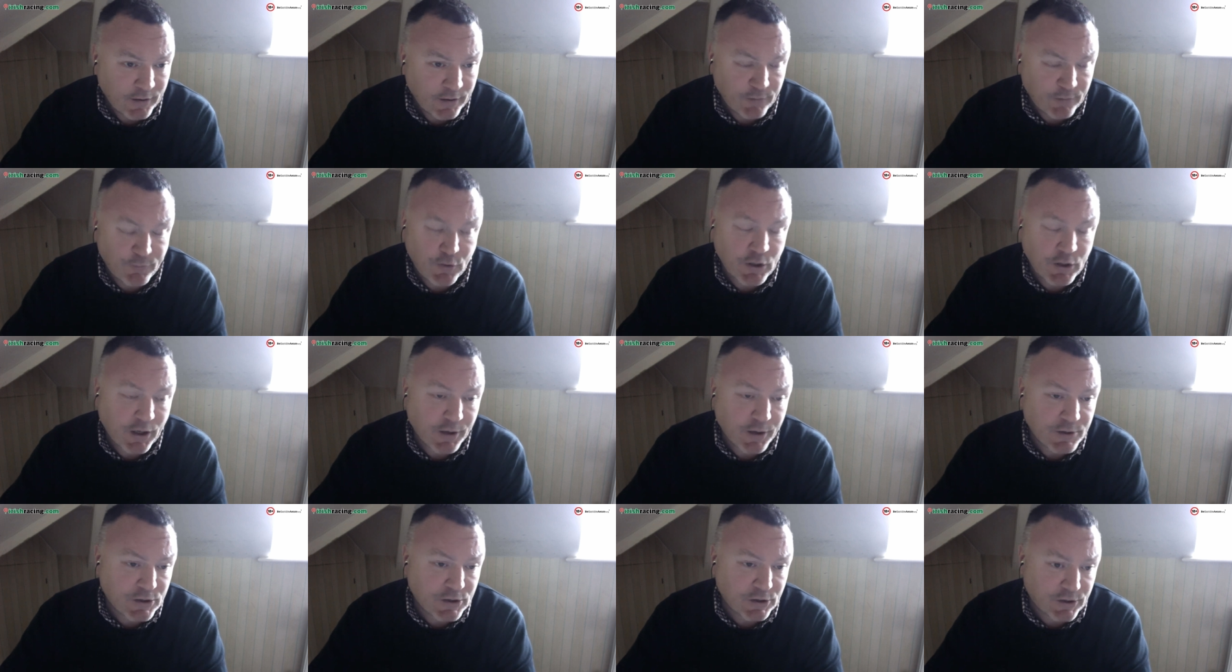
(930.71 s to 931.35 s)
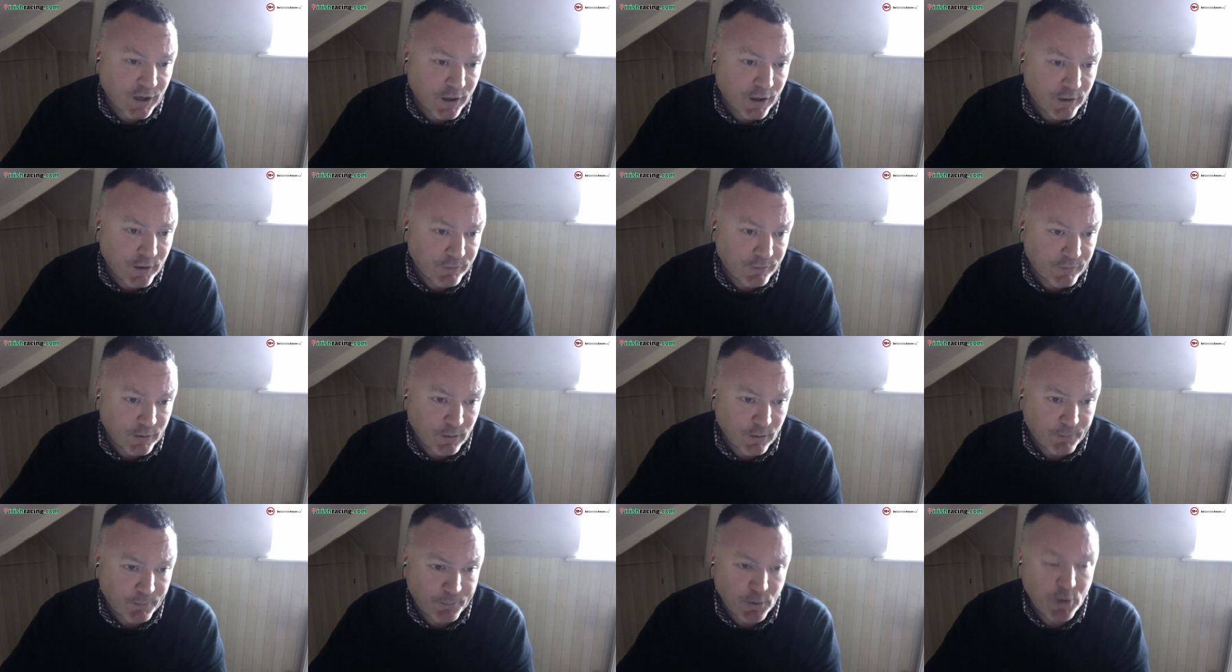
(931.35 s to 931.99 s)
If you go to
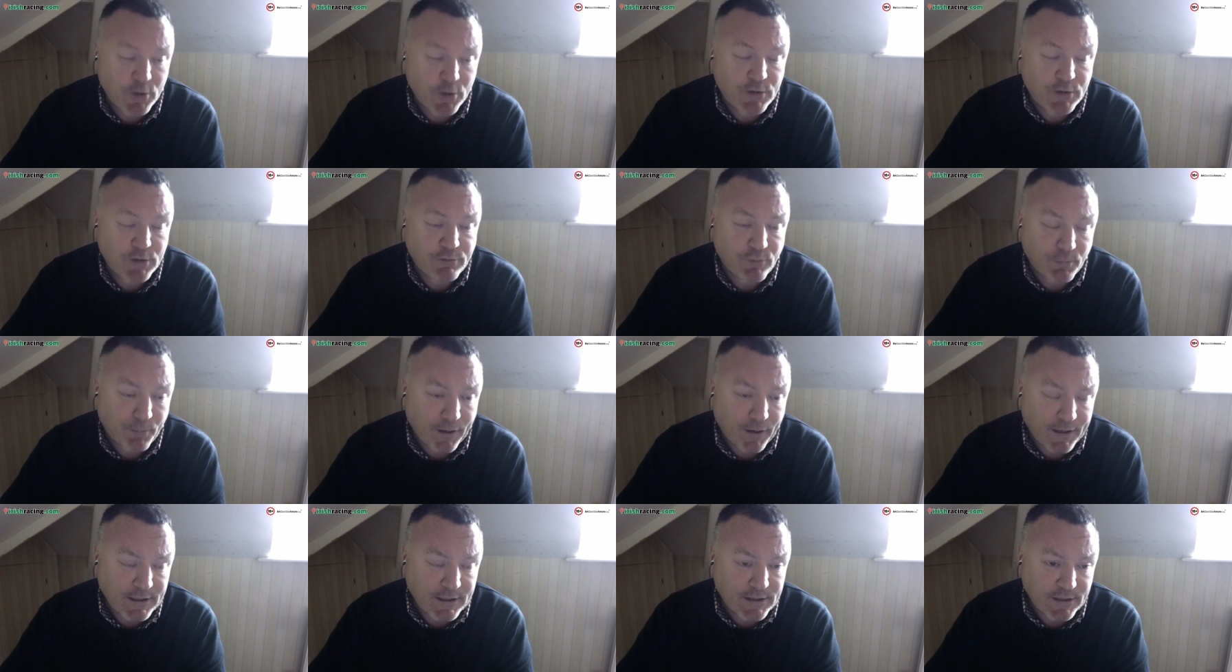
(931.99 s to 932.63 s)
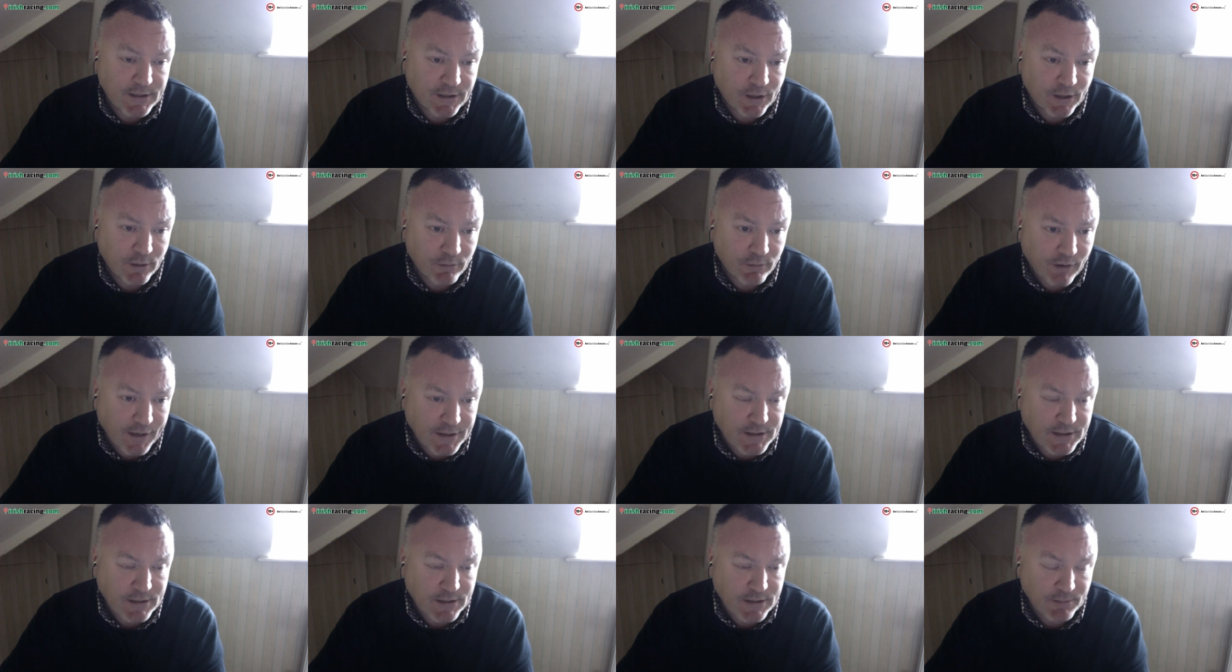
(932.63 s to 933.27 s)
Deauville, a beautiful place to go
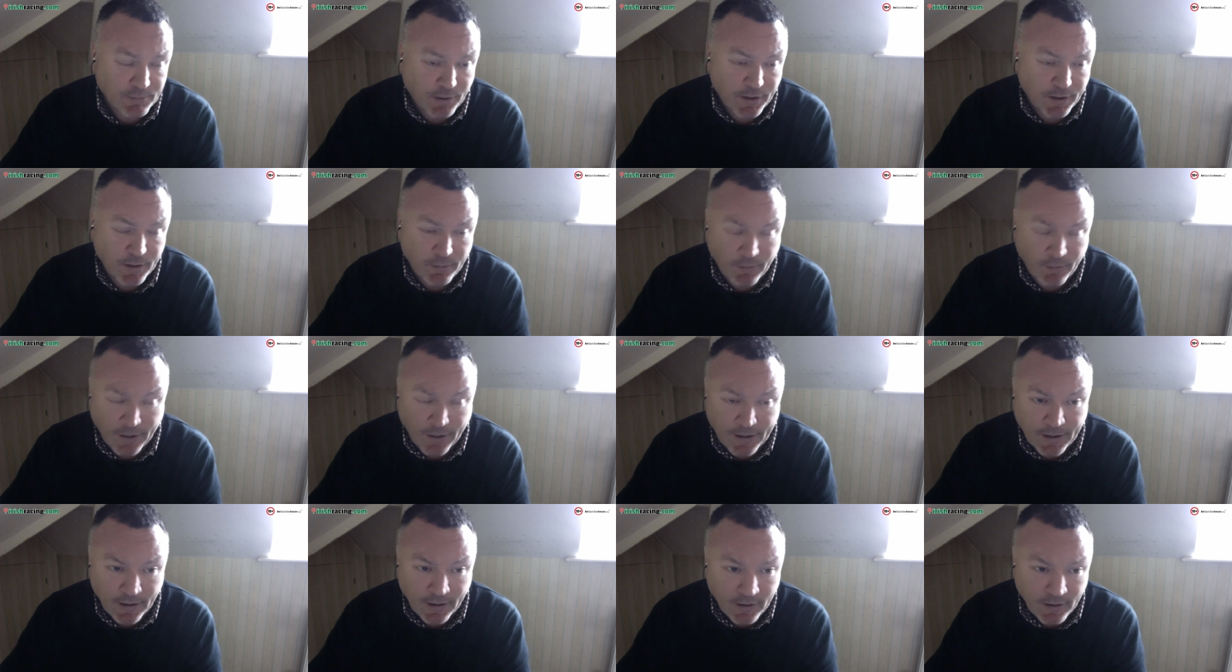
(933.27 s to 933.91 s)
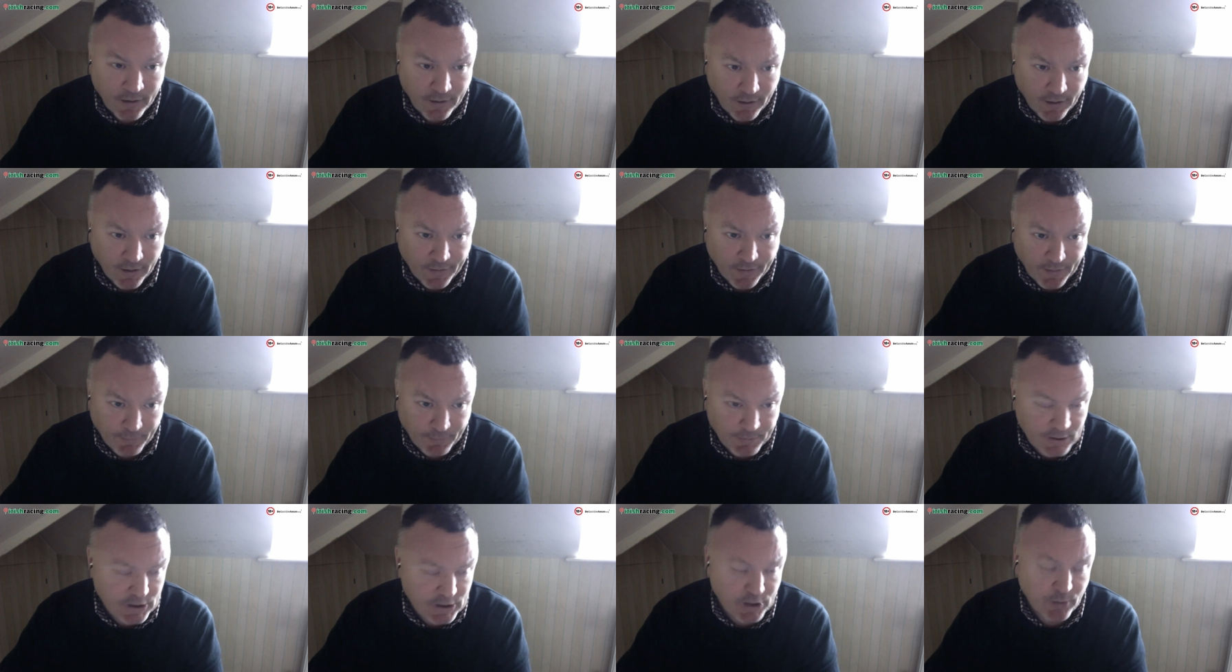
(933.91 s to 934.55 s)
racing, by the way,
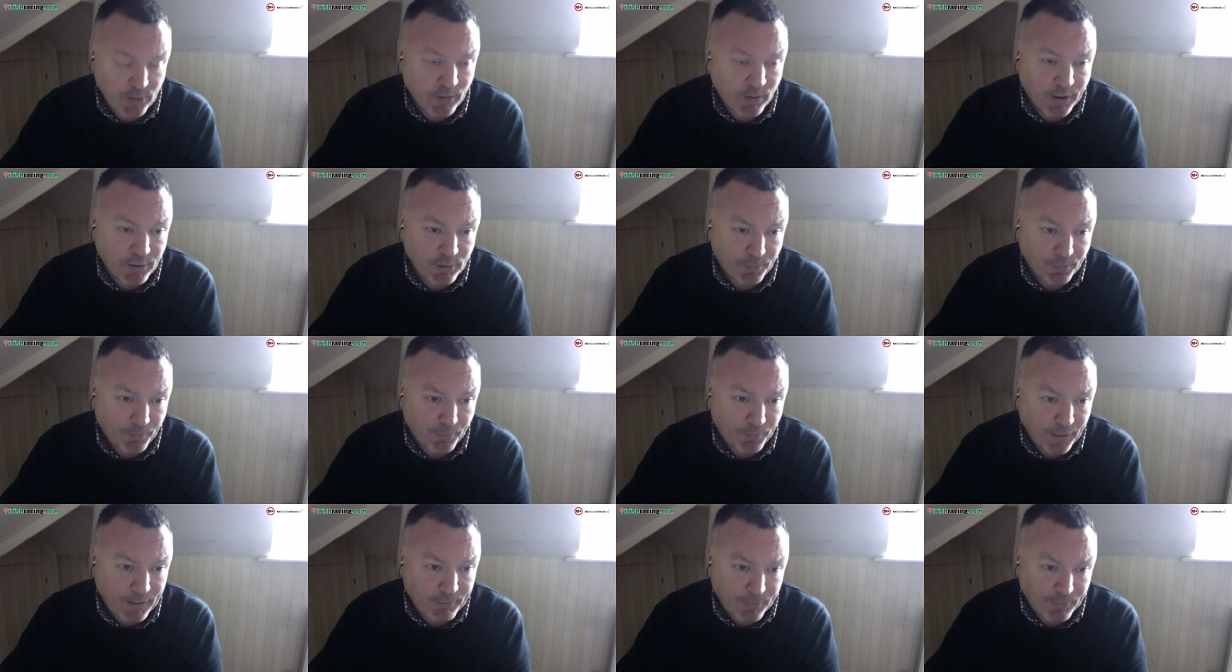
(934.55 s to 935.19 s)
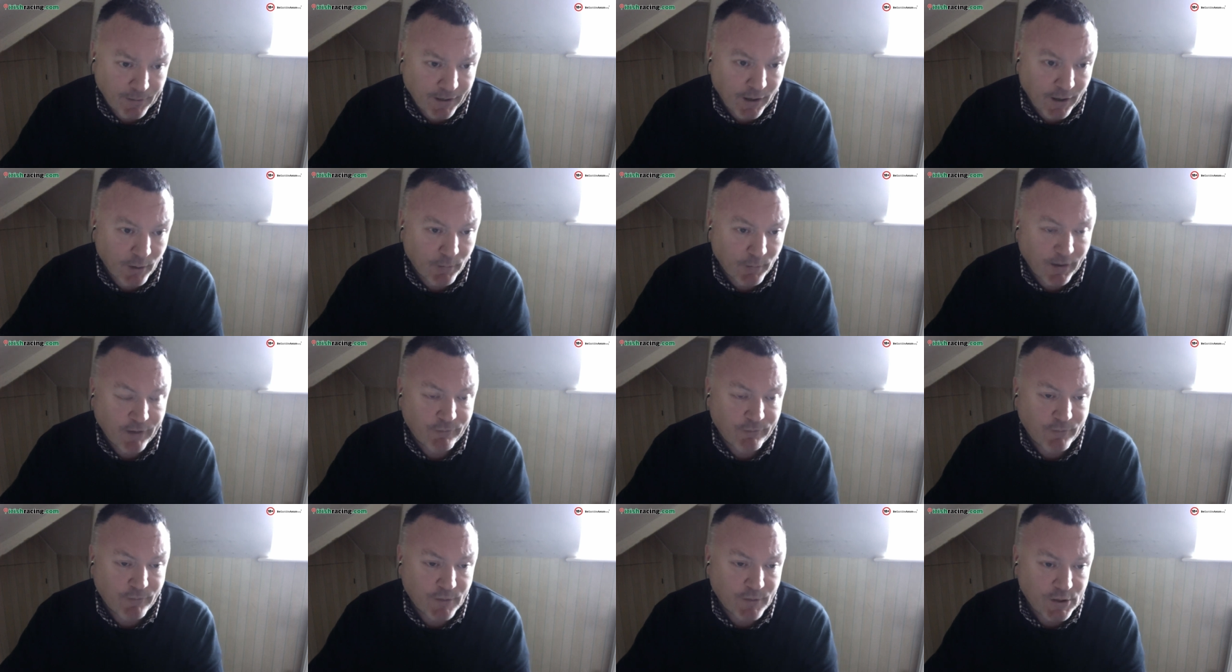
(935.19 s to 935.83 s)
there'll be 200 people there
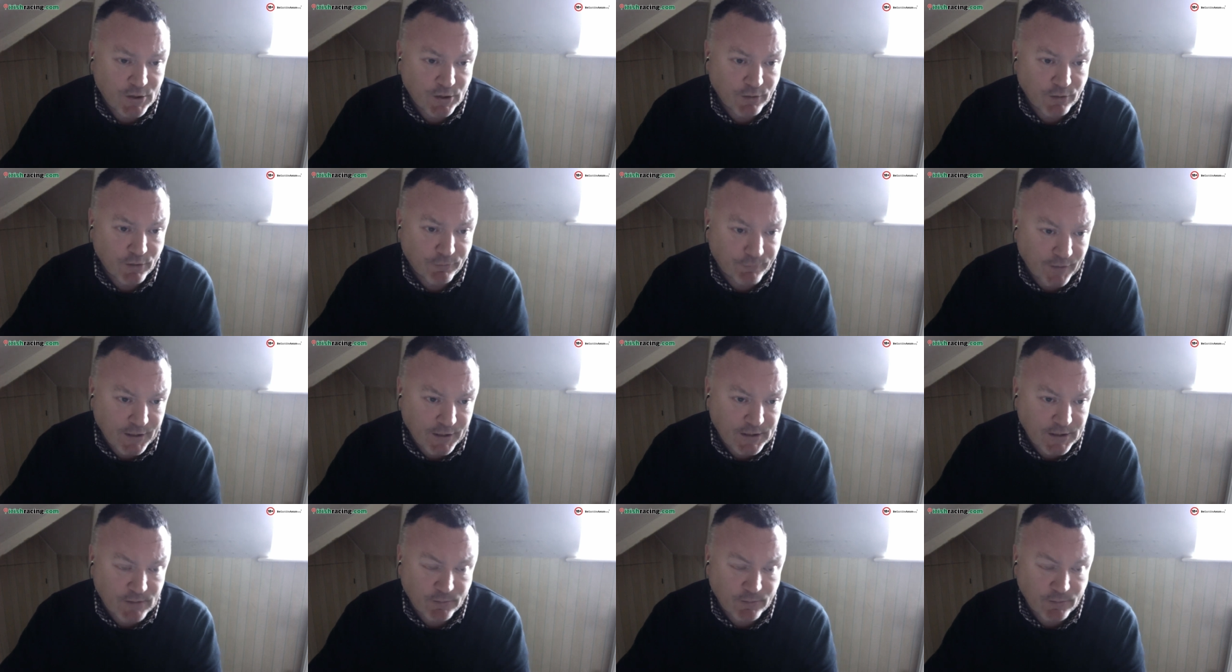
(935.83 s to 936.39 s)
away from the sort of